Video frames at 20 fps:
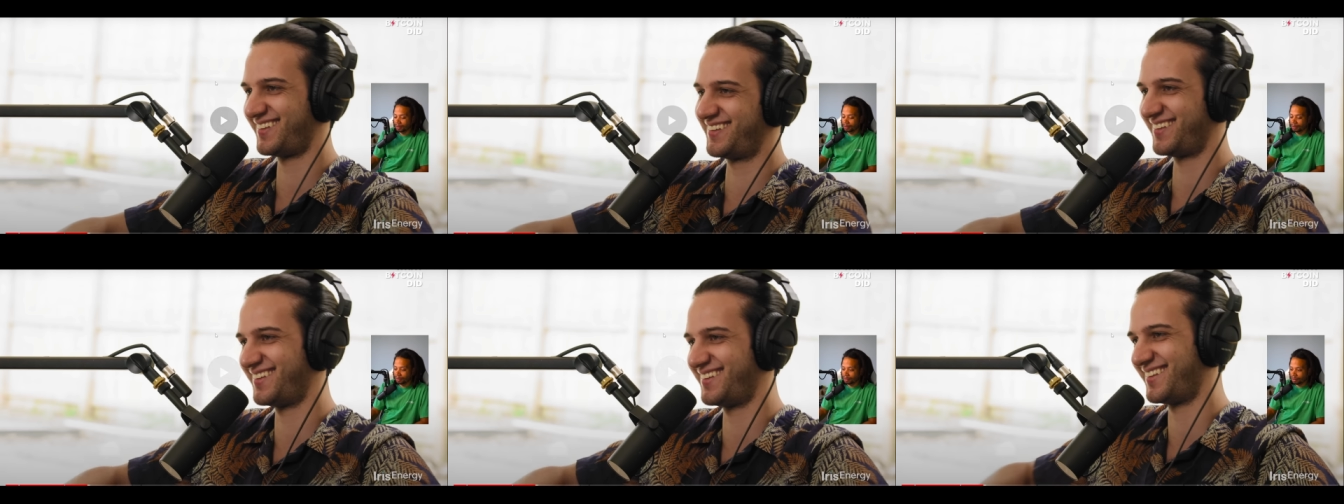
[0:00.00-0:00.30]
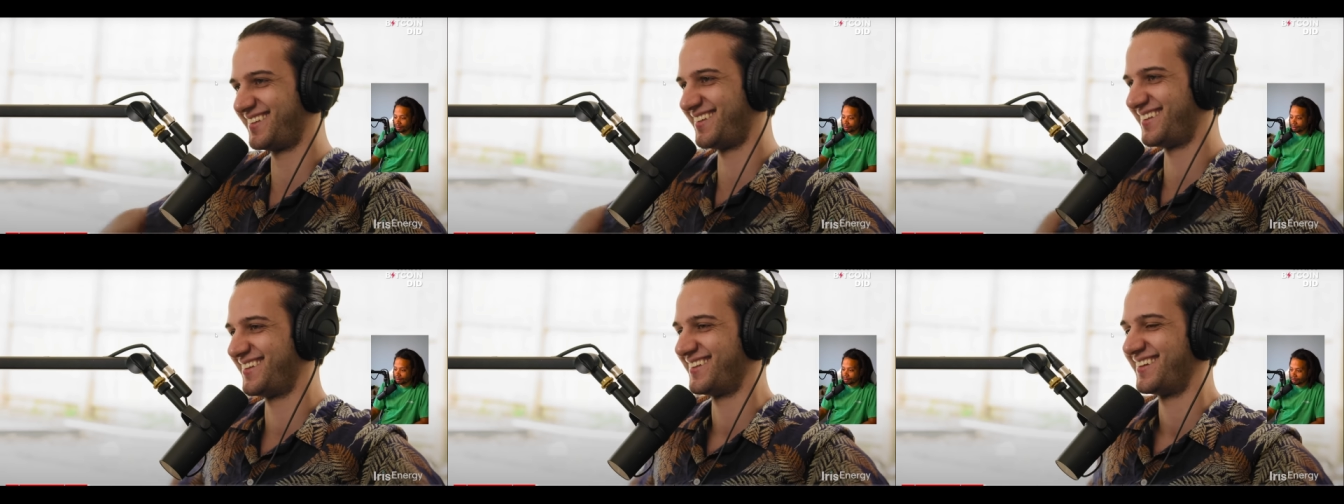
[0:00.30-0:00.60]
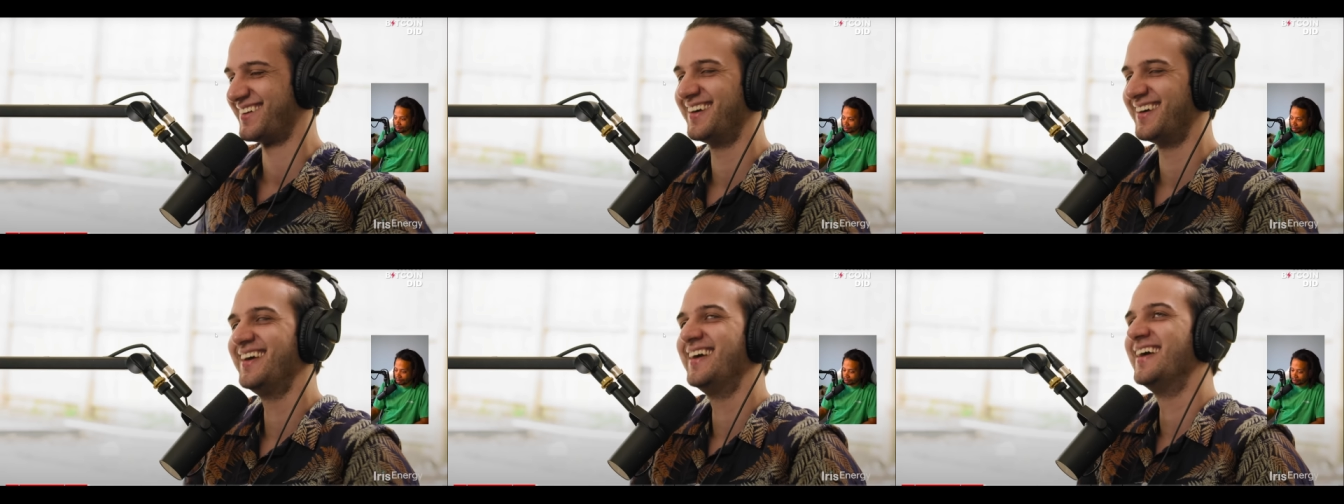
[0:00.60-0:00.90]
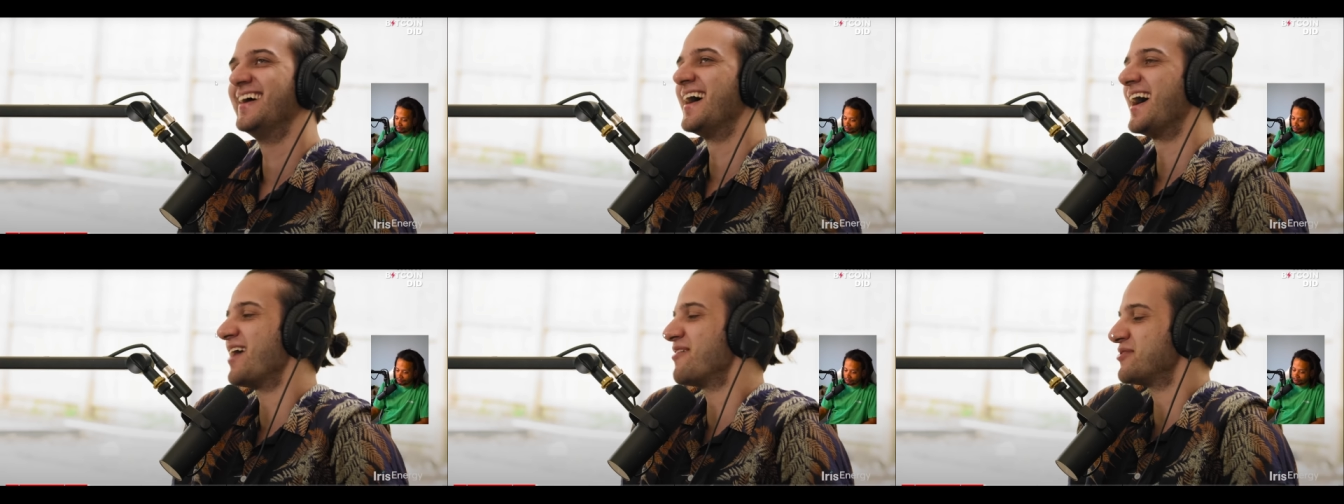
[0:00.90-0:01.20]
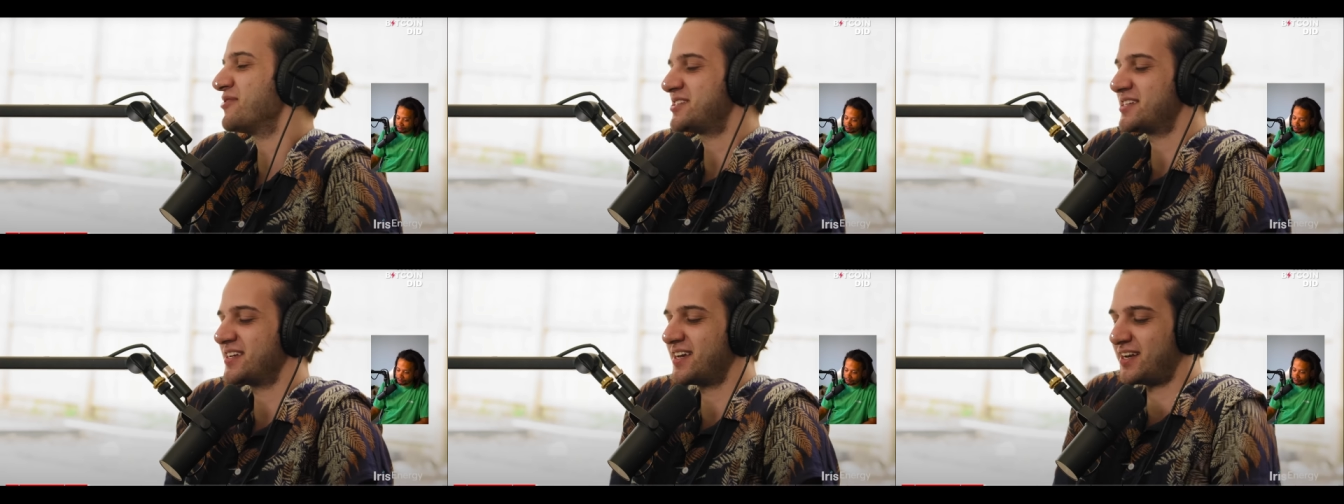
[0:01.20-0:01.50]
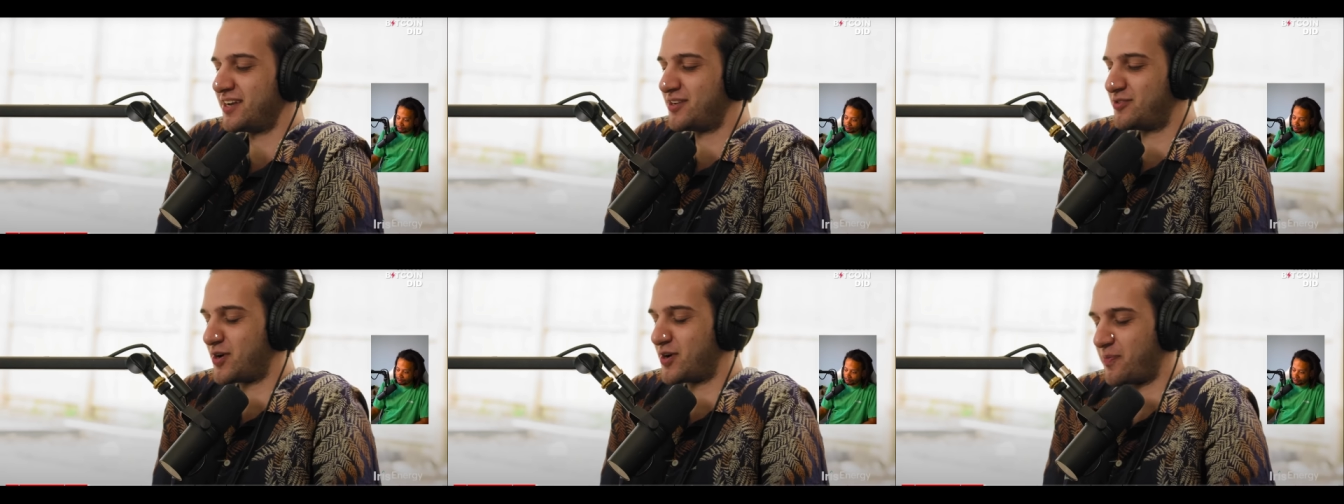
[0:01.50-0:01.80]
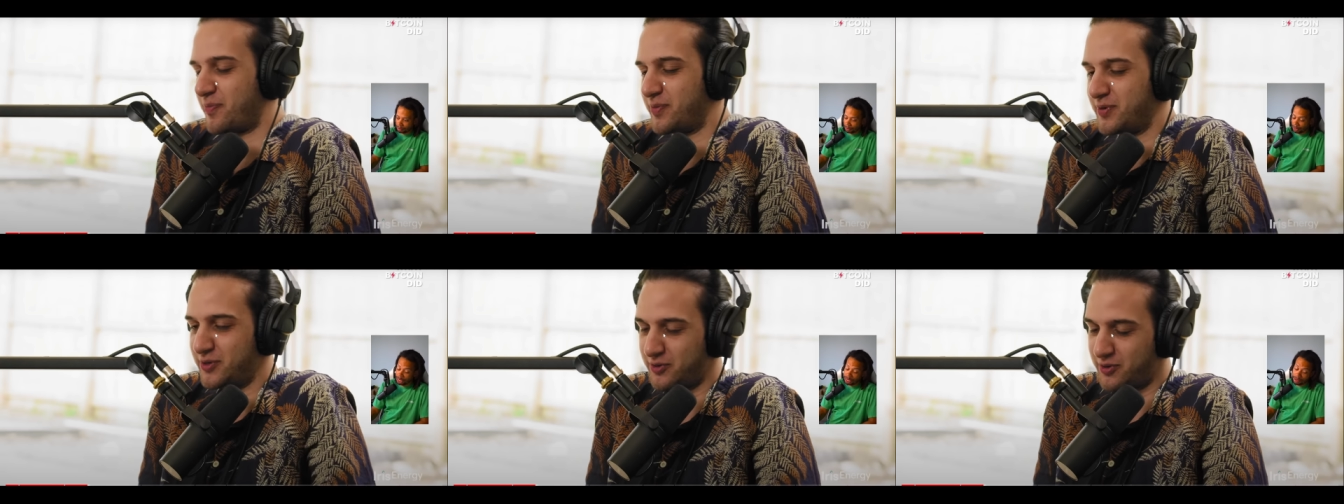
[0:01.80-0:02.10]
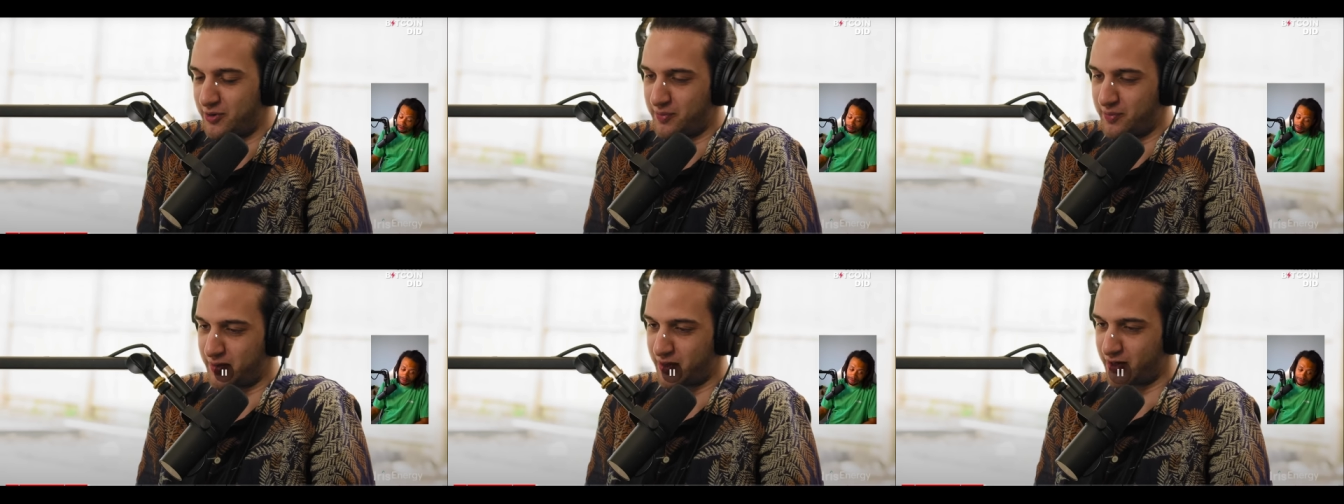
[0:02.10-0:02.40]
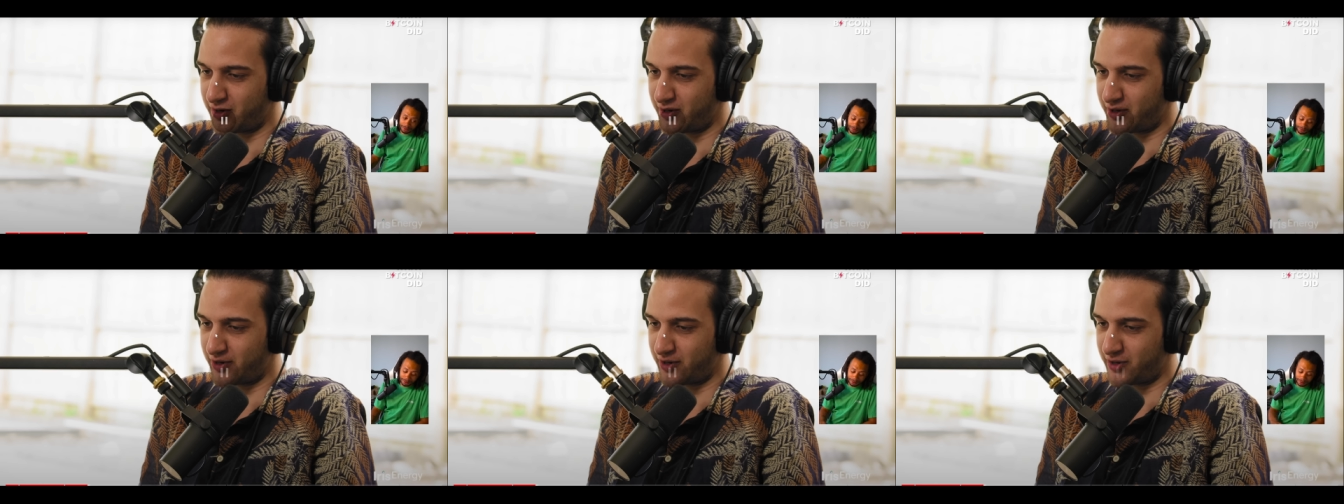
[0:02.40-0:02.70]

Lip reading: I wasn't going to drop a new cryptocurrency.